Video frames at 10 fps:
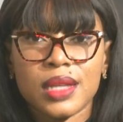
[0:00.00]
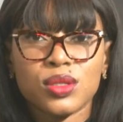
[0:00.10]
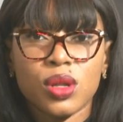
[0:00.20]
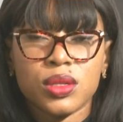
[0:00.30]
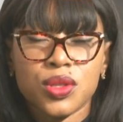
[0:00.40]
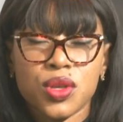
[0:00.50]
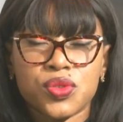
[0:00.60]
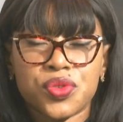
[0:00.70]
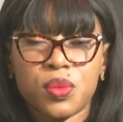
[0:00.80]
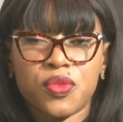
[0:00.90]
all on the
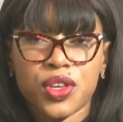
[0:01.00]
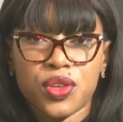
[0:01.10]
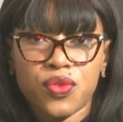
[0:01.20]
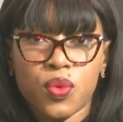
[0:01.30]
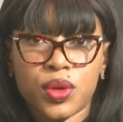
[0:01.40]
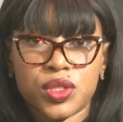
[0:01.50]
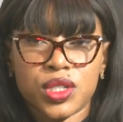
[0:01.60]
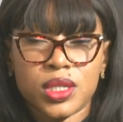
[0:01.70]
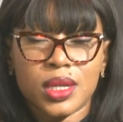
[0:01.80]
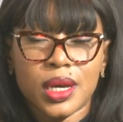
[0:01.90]
newsroom. Thank you for
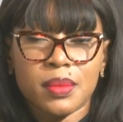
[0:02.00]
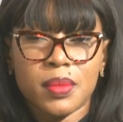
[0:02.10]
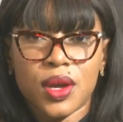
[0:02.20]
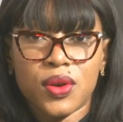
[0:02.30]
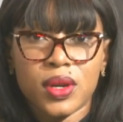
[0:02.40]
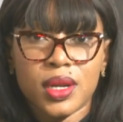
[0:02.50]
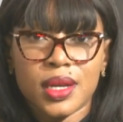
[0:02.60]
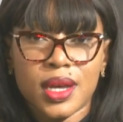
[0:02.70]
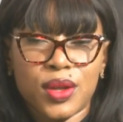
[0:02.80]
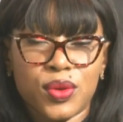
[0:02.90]
watching. I'm Mary
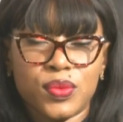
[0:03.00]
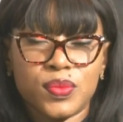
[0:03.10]
Kanu.